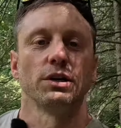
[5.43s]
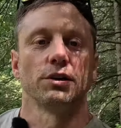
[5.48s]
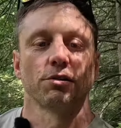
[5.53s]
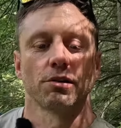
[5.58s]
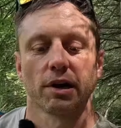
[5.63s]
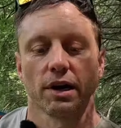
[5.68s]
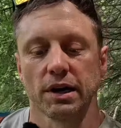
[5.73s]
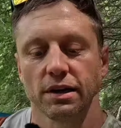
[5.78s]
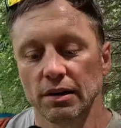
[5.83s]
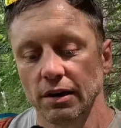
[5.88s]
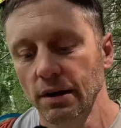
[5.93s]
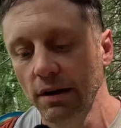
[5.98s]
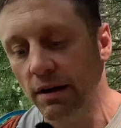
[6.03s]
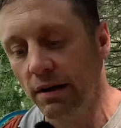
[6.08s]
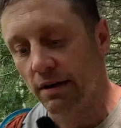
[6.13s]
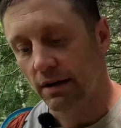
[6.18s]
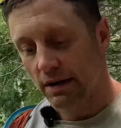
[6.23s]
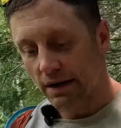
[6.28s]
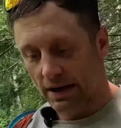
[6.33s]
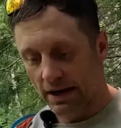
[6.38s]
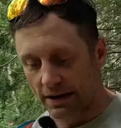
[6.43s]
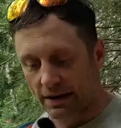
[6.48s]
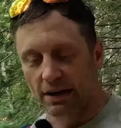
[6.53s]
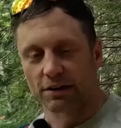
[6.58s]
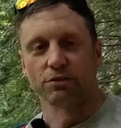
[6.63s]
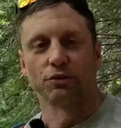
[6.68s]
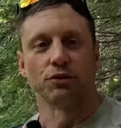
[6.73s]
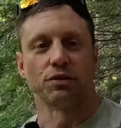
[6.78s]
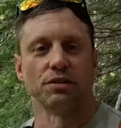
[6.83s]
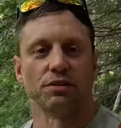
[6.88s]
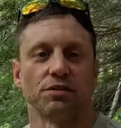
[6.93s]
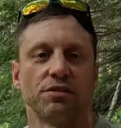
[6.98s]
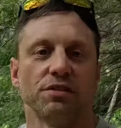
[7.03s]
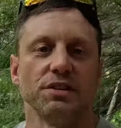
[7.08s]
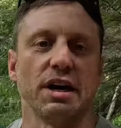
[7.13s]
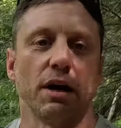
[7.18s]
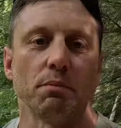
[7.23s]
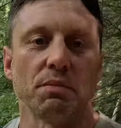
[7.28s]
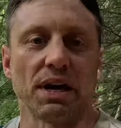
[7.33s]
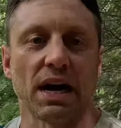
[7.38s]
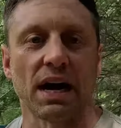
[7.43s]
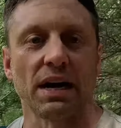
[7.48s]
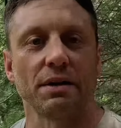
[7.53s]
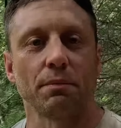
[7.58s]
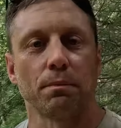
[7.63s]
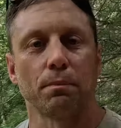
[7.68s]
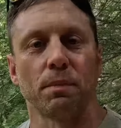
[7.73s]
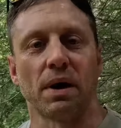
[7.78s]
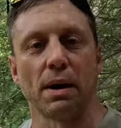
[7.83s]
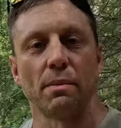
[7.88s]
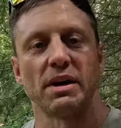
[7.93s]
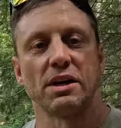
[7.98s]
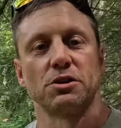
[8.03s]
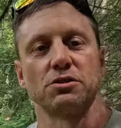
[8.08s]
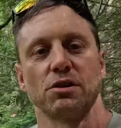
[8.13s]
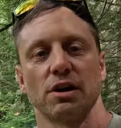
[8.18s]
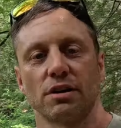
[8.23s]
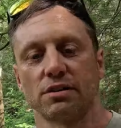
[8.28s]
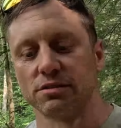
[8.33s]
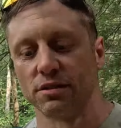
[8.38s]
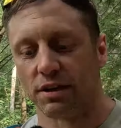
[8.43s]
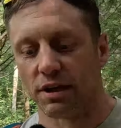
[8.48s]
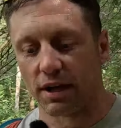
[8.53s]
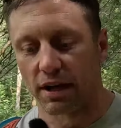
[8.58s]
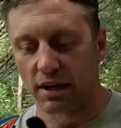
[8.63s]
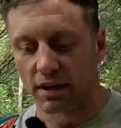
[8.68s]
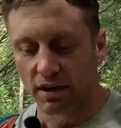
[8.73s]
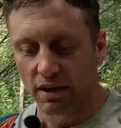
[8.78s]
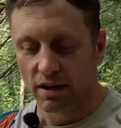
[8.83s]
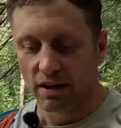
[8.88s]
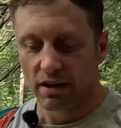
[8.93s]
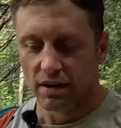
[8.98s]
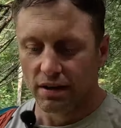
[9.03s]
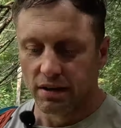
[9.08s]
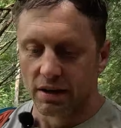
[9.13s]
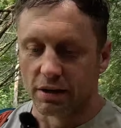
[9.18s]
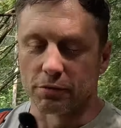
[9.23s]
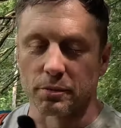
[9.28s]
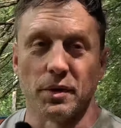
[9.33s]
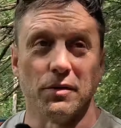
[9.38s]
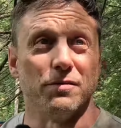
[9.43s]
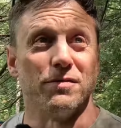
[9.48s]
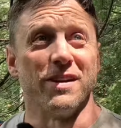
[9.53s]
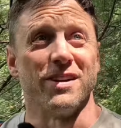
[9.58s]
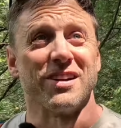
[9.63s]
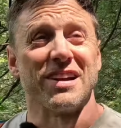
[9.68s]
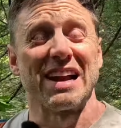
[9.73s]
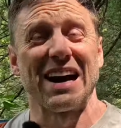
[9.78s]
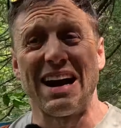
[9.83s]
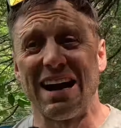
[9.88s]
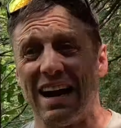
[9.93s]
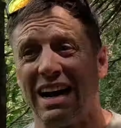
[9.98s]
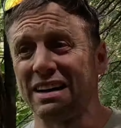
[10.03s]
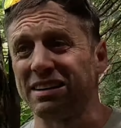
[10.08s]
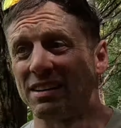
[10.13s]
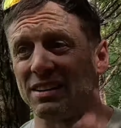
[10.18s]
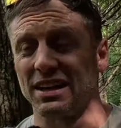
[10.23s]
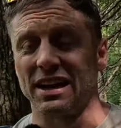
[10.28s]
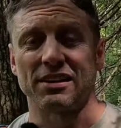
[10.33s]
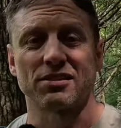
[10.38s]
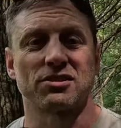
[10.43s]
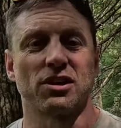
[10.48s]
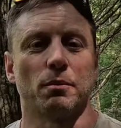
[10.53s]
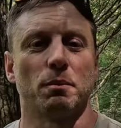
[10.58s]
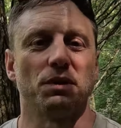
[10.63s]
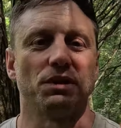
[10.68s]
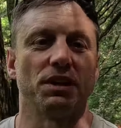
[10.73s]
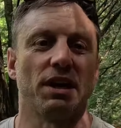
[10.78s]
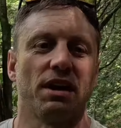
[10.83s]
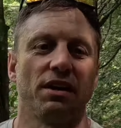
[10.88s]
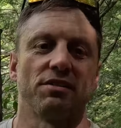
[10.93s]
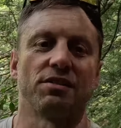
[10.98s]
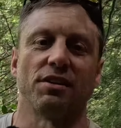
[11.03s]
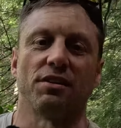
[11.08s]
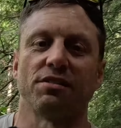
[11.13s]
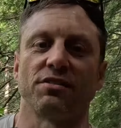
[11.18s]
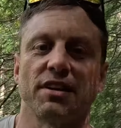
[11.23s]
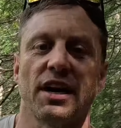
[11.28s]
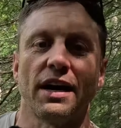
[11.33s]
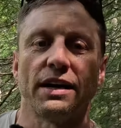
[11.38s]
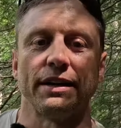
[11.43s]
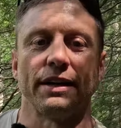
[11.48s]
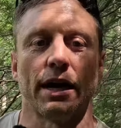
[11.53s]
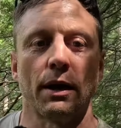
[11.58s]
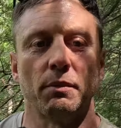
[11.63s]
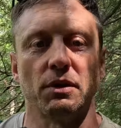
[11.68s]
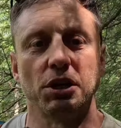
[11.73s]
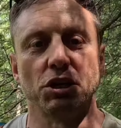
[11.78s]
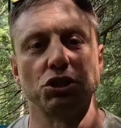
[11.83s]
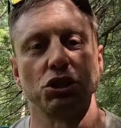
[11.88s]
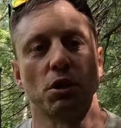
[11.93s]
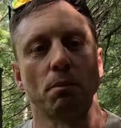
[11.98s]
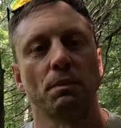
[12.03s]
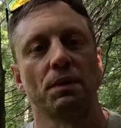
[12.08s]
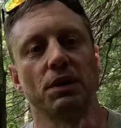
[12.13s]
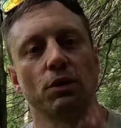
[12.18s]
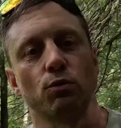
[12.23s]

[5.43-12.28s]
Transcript: great. And as you can see, I'm not by my truck today. It's been very hot the last couple days. I decided I'm gonna jump into